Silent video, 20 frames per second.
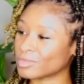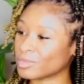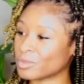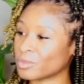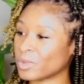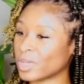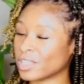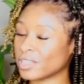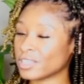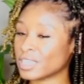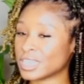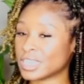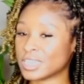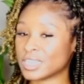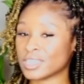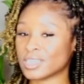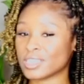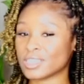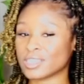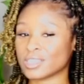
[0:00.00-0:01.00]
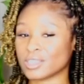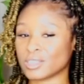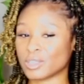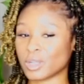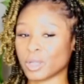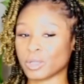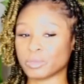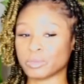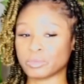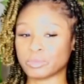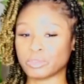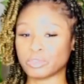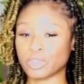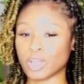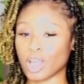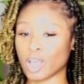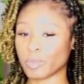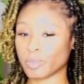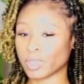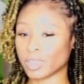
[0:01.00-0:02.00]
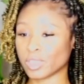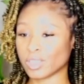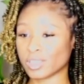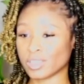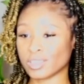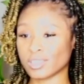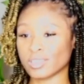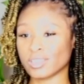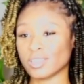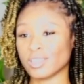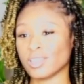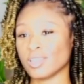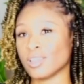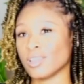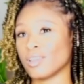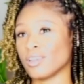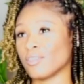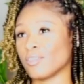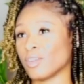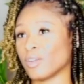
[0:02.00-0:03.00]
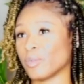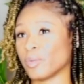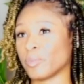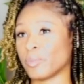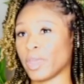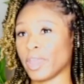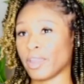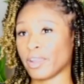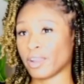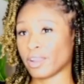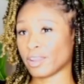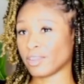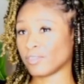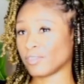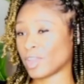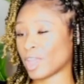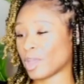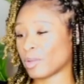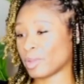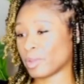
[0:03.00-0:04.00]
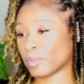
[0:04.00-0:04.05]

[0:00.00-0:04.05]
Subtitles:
Whether it's trauma from a parent, family